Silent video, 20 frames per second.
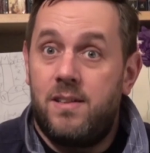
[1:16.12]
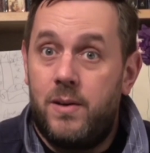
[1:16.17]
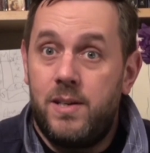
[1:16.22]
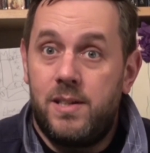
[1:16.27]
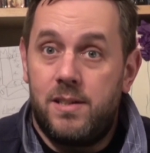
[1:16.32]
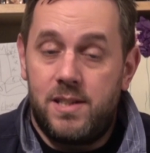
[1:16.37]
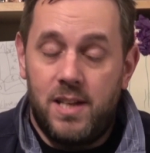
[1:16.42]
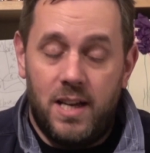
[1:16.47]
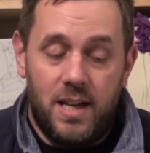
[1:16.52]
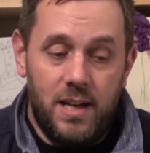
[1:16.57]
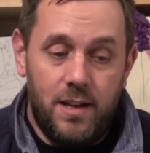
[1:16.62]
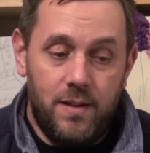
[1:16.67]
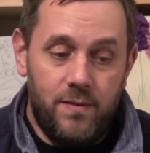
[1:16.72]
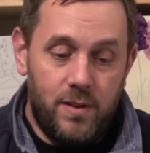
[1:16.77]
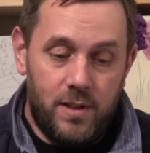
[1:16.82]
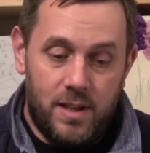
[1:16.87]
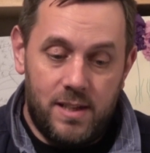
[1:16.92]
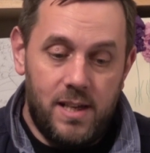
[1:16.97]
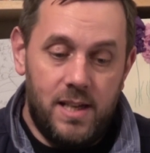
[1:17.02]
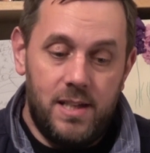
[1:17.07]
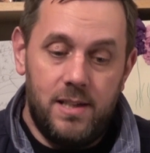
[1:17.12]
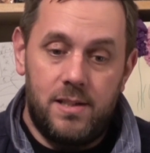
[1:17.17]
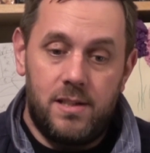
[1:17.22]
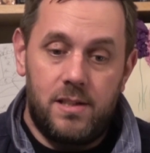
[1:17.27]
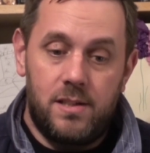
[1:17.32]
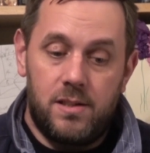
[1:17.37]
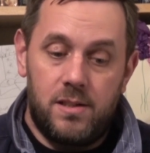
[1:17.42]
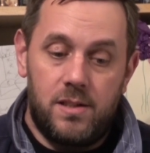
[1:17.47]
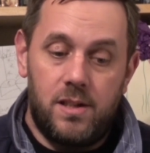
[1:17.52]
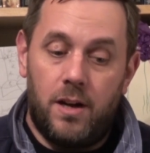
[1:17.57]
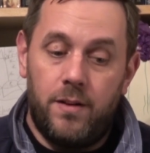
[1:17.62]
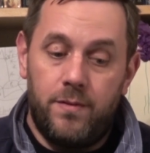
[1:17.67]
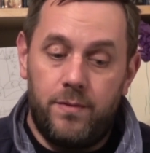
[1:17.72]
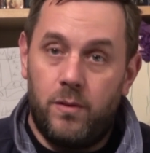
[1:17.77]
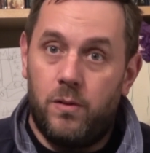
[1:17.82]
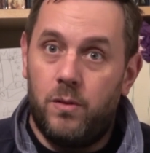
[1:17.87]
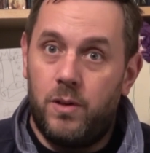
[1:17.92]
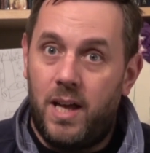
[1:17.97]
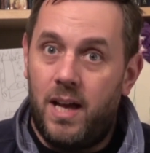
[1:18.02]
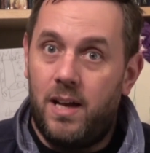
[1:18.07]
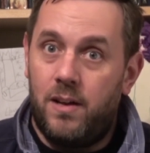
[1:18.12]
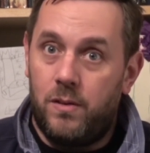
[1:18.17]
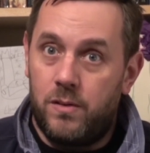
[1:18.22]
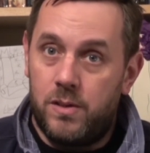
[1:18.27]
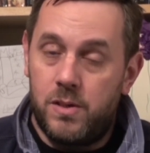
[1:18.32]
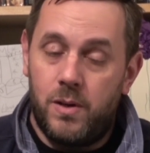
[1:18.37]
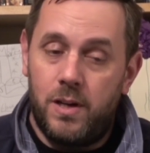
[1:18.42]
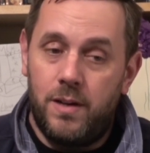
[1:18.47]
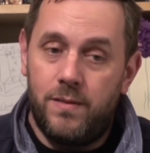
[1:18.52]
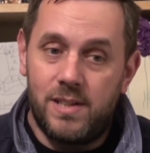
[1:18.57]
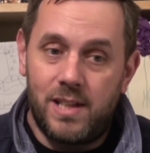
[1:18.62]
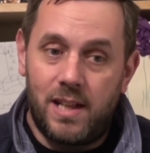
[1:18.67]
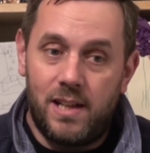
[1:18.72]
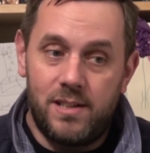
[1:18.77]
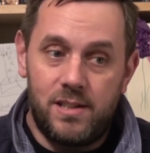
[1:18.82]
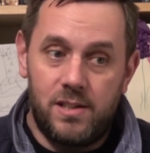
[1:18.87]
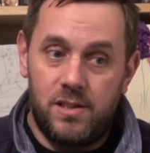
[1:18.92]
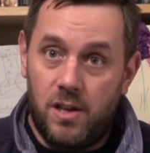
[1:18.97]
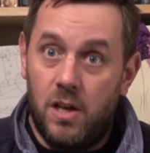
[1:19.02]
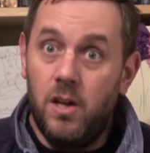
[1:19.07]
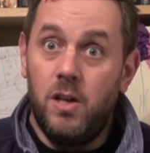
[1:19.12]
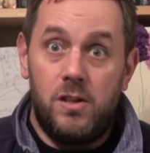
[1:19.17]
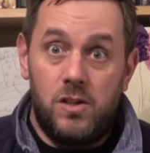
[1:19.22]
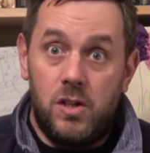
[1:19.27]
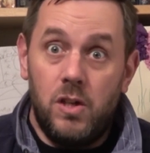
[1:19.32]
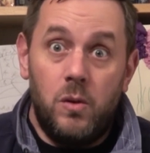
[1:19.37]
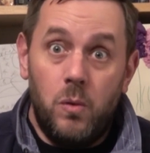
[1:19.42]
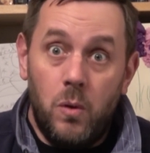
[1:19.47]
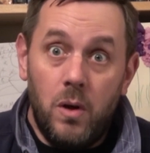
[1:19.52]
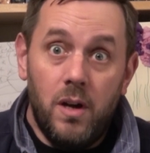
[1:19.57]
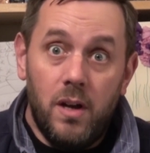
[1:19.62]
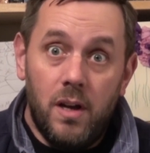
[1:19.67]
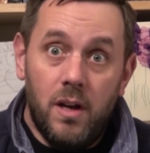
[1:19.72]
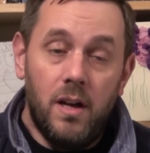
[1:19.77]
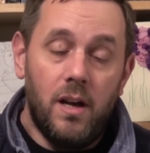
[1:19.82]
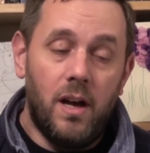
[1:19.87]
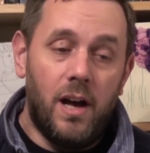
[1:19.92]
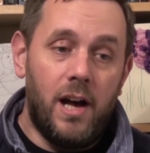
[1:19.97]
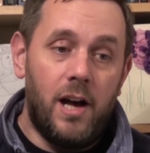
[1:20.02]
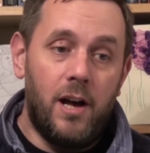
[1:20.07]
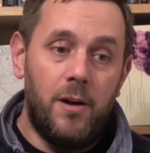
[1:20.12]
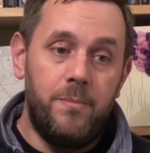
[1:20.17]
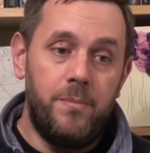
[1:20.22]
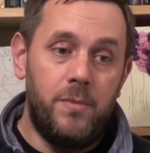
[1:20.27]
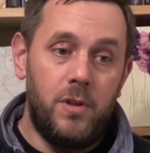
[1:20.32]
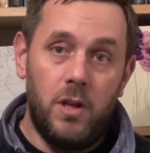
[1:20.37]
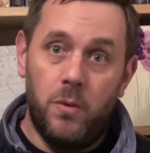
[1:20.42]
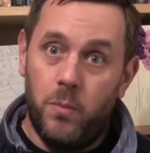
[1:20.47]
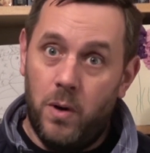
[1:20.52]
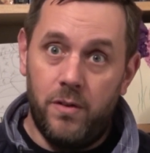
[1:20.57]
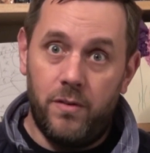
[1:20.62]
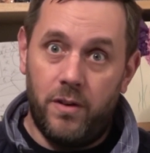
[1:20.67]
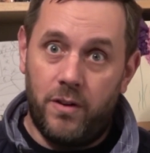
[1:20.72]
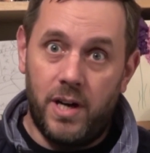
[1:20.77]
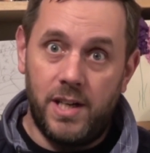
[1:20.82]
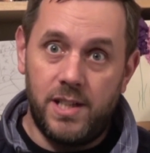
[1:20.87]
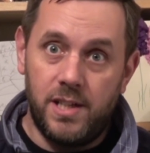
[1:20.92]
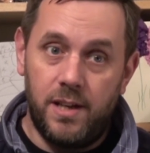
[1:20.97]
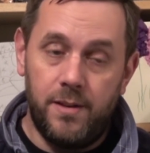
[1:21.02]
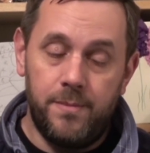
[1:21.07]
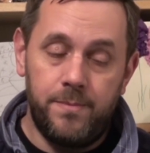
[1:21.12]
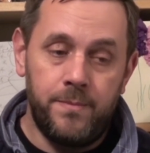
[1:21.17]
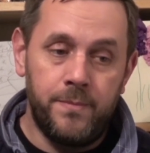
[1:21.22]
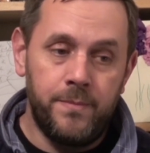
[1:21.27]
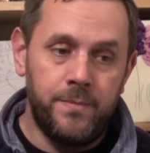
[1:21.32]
to see any of his stuff or get along to any of his classes, do. You won't regret it.